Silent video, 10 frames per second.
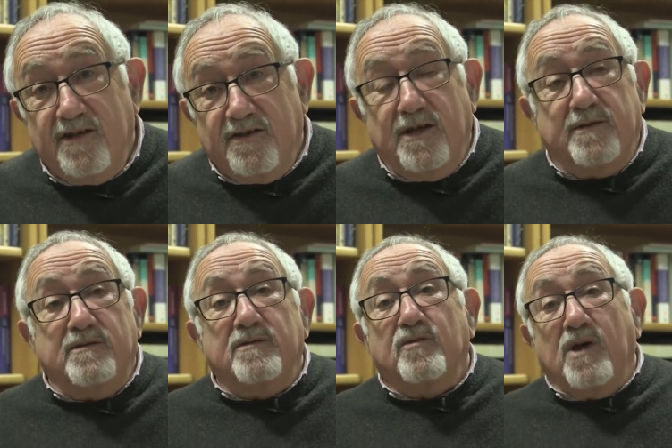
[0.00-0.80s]

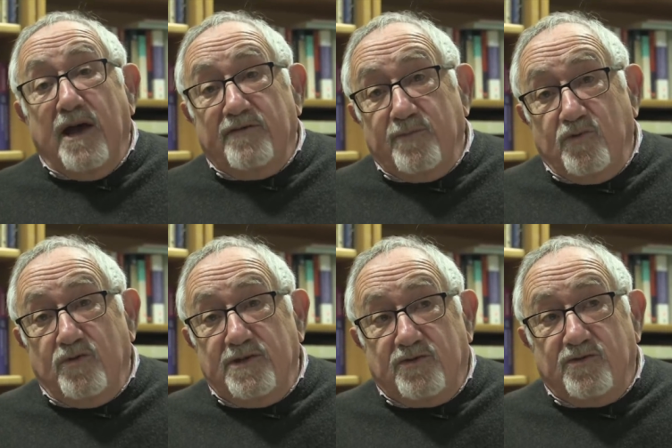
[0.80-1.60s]
than having
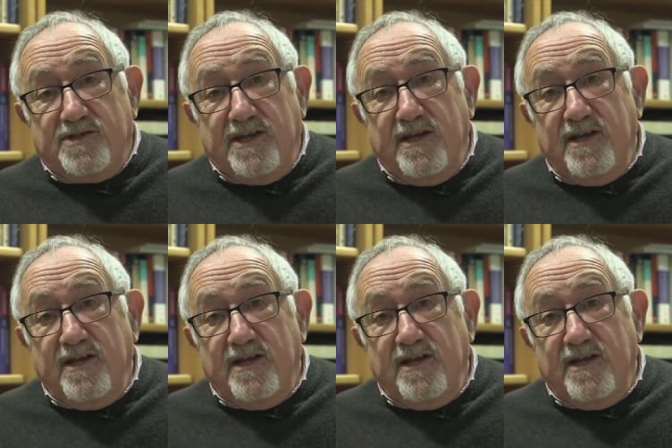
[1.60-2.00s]
poor literacy.